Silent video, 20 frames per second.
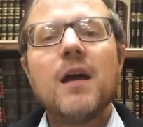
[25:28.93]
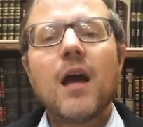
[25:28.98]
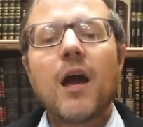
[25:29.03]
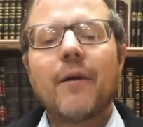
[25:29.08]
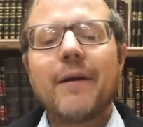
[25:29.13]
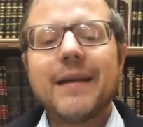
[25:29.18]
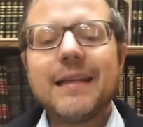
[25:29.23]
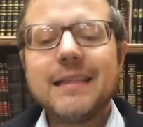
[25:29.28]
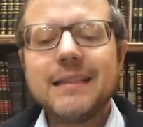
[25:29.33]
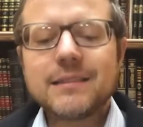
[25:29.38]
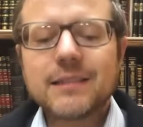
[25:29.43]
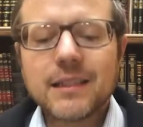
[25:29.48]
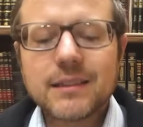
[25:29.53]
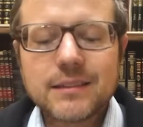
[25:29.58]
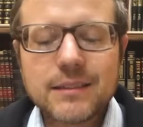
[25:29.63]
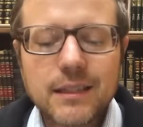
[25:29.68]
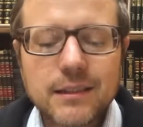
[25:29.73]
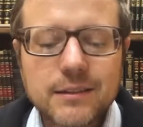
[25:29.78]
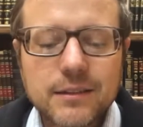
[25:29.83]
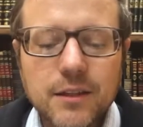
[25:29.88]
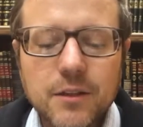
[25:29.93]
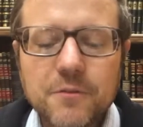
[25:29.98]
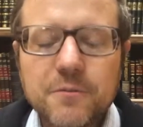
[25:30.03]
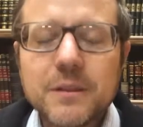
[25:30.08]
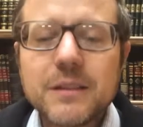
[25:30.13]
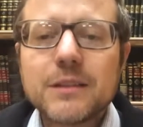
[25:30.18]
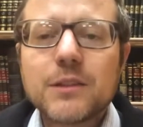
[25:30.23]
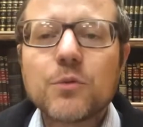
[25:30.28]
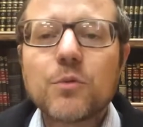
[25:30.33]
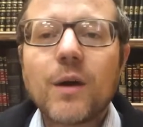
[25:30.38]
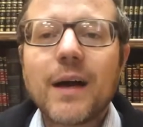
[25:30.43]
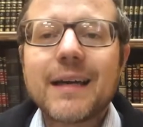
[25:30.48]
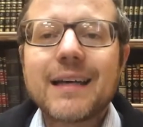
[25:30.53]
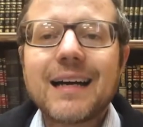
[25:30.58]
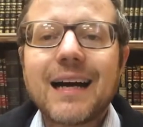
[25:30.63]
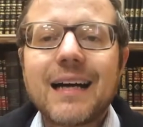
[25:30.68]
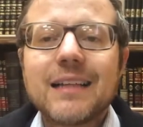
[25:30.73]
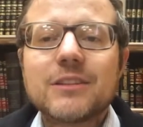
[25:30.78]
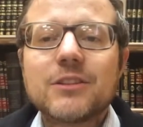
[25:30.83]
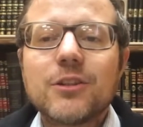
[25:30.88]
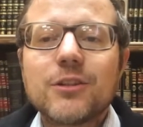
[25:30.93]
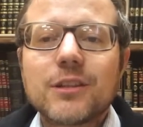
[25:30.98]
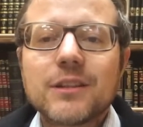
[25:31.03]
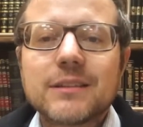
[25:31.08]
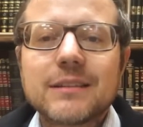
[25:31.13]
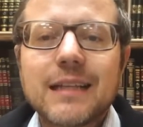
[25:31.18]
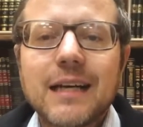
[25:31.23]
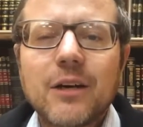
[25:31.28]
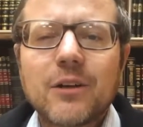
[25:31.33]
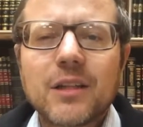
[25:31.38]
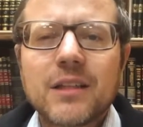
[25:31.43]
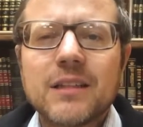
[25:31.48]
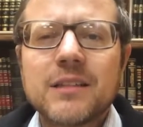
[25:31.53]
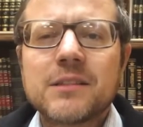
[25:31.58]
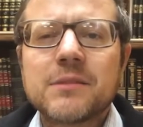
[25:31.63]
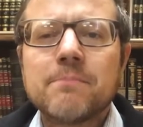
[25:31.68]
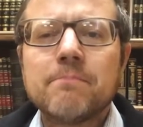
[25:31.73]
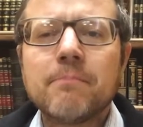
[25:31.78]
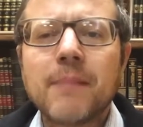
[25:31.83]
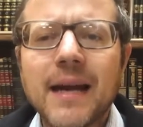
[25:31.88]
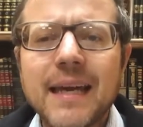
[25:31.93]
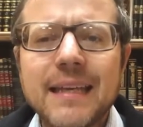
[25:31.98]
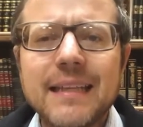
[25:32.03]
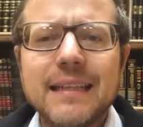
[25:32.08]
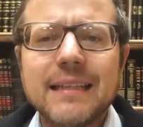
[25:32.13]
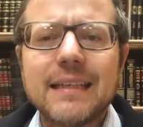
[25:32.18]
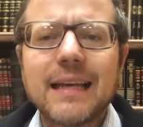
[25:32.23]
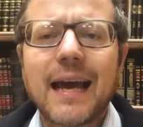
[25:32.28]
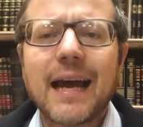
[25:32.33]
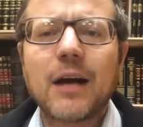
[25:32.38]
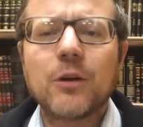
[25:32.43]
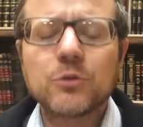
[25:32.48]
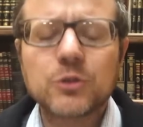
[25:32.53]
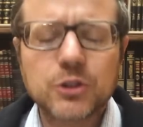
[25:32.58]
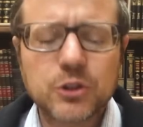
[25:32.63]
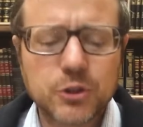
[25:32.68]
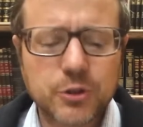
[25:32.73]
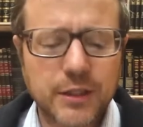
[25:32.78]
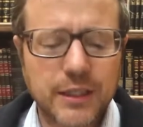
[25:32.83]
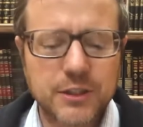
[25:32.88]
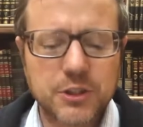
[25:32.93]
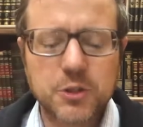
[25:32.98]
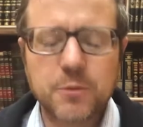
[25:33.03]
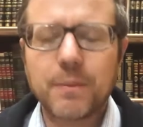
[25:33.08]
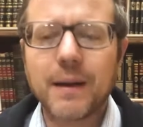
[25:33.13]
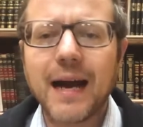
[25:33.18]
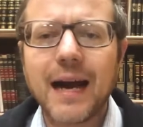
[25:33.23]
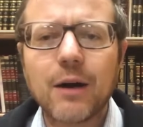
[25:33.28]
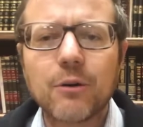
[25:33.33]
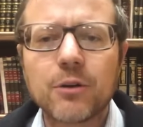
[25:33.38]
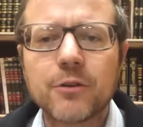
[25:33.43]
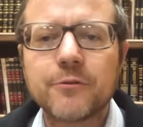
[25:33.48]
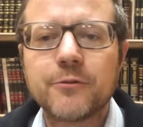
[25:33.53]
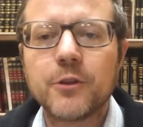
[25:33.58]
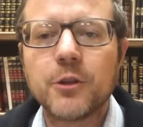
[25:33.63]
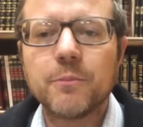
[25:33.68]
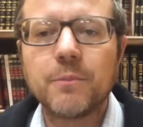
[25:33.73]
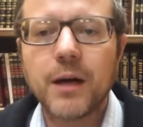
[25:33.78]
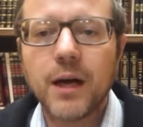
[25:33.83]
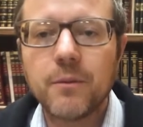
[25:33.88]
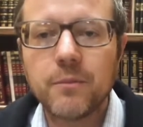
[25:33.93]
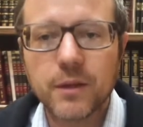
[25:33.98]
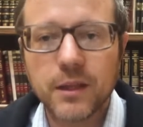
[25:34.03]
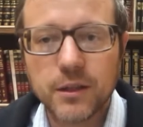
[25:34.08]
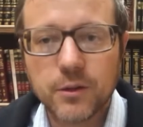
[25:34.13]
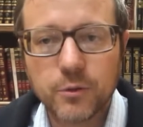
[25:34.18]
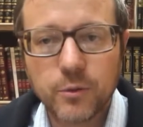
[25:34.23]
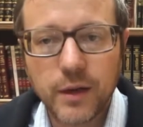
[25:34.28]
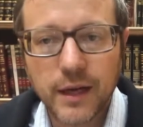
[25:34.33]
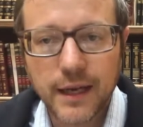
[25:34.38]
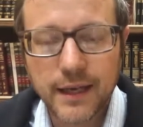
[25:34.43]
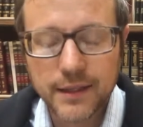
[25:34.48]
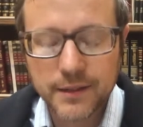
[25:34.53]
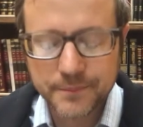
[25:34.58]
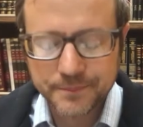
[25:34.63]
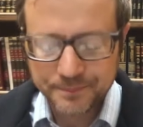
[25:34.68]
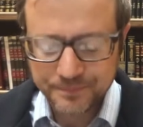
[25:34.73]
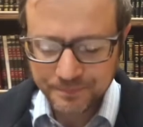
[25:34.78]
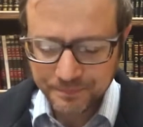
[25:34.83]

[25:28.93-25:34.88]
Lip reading: All right, he says that the reason why God took us out in this mighty, outstretched, powerful, public way,